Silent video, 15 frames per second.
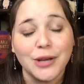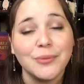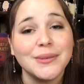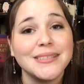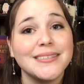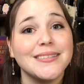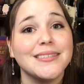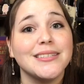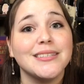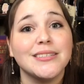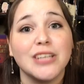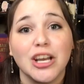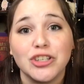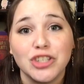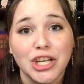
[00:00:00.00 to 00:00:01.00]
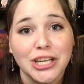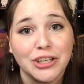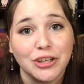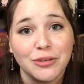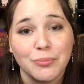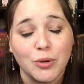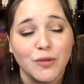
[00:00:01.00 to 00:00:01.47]
It was such a
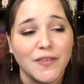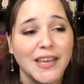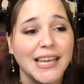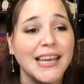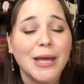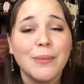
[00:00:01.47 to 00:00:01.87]
good movie.